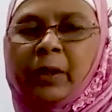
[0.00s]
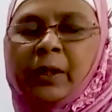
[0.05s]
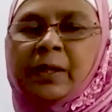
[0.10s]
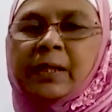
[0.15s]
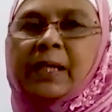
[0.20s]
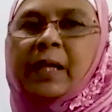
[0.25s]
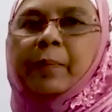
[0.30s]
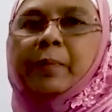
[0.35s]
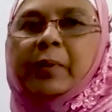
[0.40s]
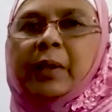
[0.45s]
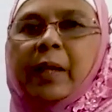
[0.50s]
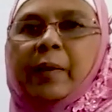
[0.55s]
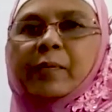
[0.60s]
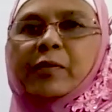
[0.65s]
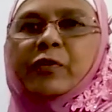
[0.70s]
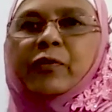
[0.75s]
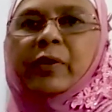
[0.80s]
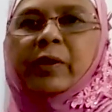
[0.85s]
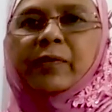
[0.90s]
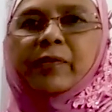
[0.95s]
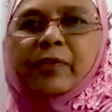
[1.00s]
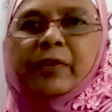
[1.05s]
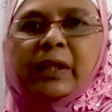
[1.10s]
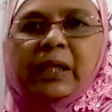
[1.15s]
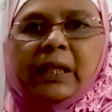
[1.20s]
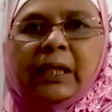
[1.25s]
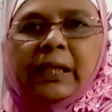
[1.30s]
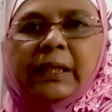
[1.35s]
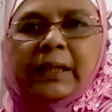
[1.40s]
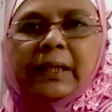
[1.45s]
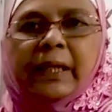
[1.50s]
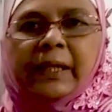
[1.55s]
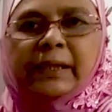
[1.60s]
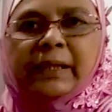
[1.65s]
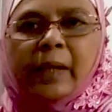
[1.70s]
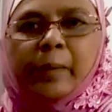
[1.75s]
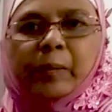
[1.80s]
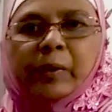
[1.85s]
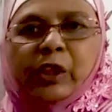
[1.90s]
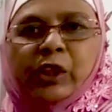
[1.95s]
Sometimes we feel in the
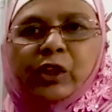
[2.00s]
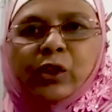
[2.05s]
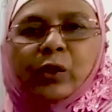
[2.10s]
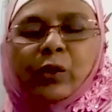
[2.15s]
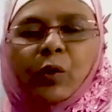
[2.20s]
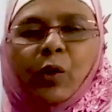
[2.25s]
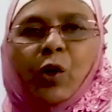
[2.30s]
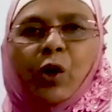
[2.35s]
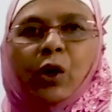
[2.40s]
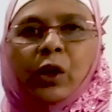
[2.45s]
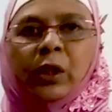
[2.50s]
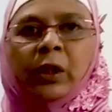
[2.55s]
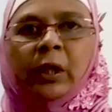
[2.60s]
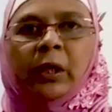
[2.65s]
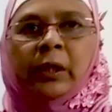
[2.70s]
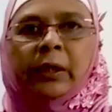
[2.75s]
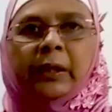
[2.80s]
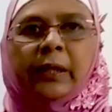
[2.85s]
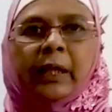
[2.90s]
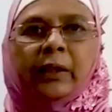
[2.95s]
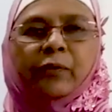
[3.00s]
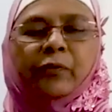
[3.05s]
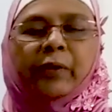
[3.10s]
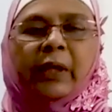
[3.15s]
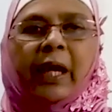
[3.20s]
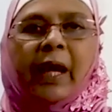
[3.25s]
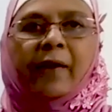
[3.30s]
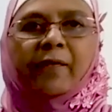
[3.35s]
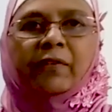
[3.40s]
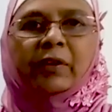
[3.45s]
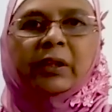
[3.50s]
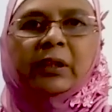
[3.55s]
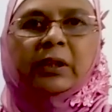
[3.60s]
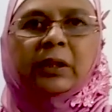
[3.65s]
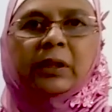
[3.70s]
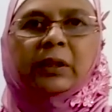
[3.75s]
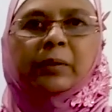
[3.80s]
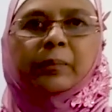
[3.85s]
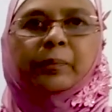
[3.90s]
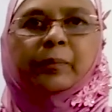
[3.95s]
examination hall that we have
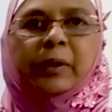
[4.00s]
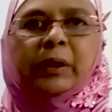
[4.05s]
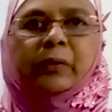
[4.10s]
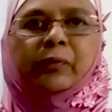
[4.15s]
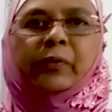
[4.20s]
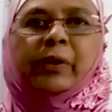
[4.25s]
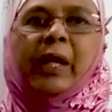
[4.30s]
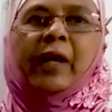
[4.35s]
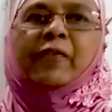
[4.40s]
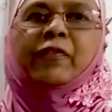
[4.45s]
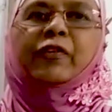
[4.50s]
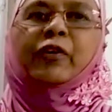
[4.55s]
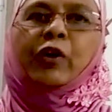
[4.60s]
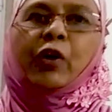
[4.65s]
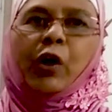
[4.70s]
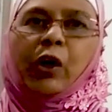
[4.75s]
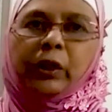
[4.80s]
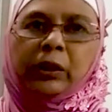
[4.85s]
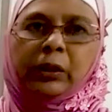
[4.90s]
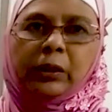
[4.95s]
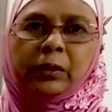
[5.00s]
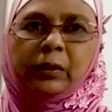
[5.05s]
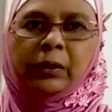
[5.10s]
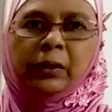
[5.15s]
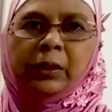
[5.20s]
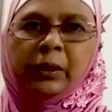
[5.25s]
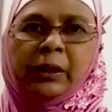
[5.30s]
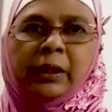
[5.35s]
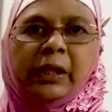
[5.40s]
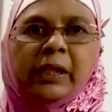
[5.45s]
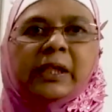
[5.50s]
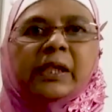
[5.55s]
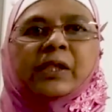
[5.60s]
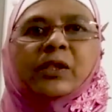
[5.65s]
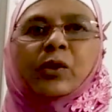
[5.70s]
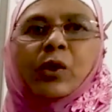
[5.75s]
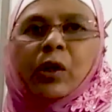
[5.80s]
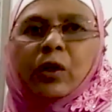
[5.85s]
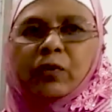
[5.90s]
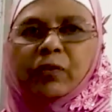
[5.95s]
learned but we have forgotten. It is
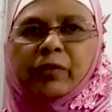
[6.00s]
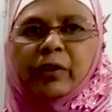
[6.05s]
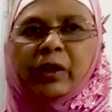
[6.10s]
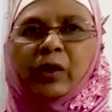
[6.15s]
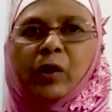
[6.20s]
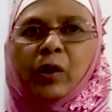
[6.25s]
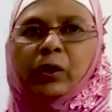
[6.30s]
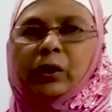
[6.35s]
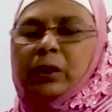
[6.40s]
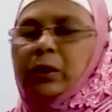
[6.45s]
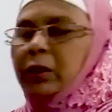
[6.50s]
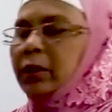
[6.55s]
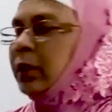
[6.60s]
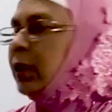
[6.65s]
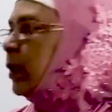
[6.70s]
not forgotten